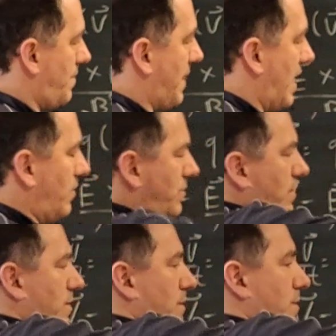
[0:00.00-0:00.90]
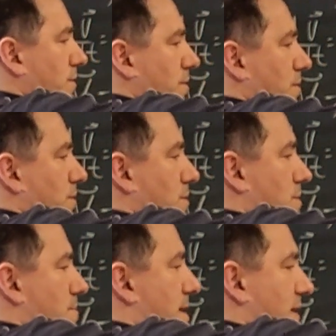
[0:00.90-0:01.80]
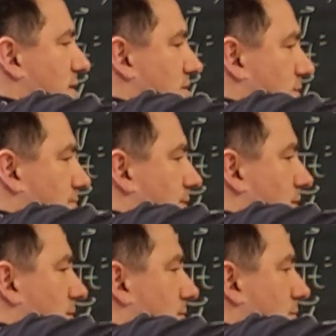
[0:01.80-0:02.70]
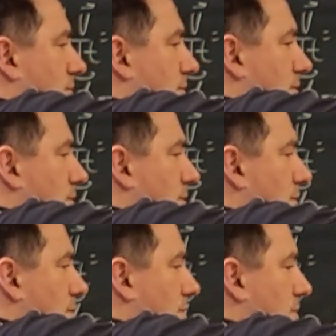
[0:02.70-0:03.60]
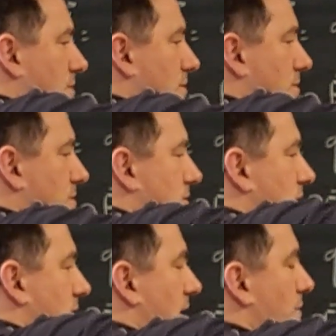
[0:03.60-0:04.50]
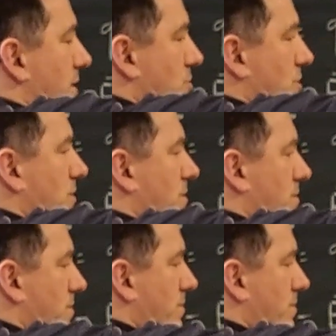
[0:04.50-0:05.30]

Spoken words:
down, magnetic field is in the z direction.